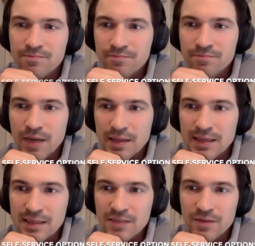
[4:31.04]
At
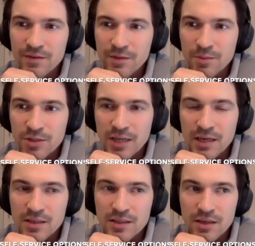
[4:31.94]
least
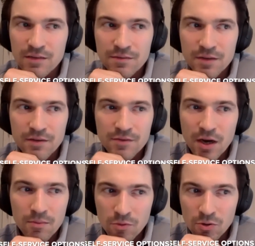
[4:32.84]
50%, if
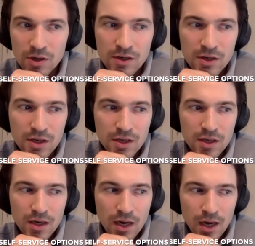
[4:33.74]
not more.
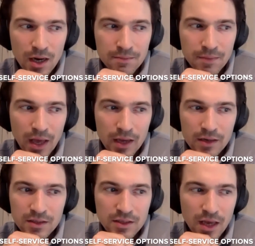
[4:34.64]

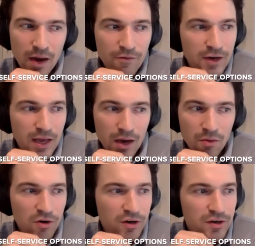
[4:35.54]
And every day
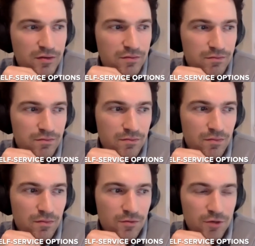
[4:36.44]
we're
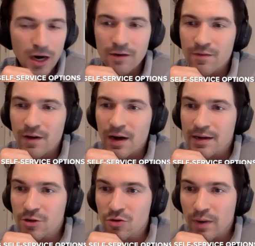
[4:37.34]
trying to find
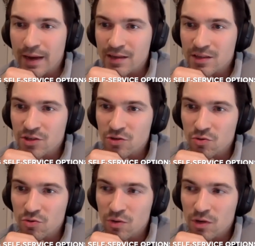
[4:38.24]
new ways
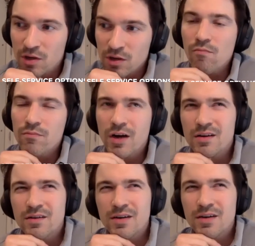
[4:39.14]
to
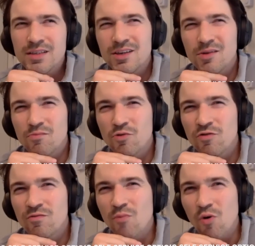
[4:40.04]
not necessarily move
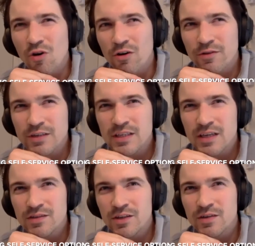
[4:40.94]
more over to
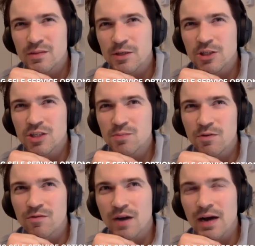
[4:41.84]
self-service, but just
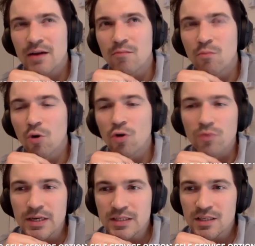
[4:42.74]
provide more
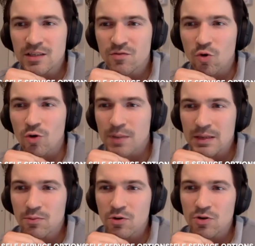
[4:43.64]
reasons for
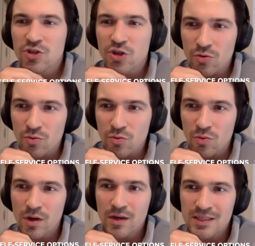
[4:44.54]
people to
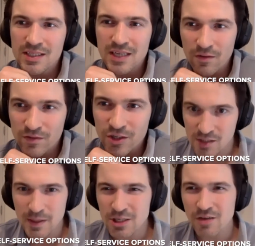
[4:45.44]
self-serve,
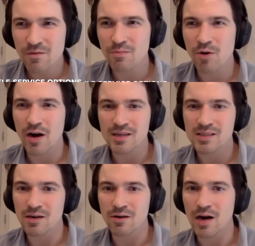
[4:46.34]
especially for products
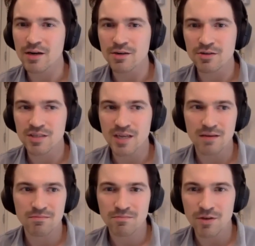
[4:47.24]
that are under,
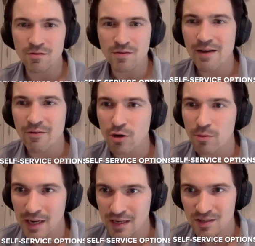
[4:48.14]
say,
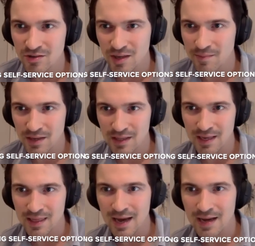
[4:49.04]
$500 or something
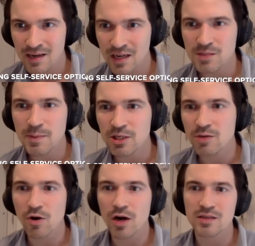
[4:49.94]
like that, especially
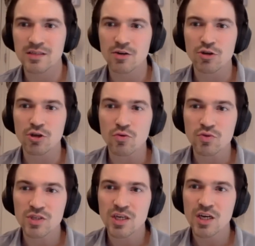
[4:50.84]
products they're
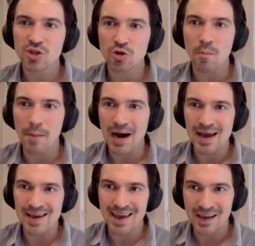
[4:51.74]
used to
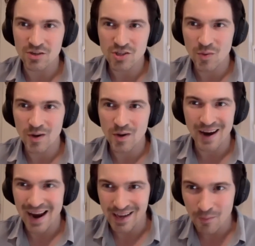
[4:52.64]
buying elsewhere
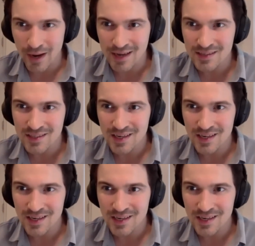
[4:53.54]
anyways.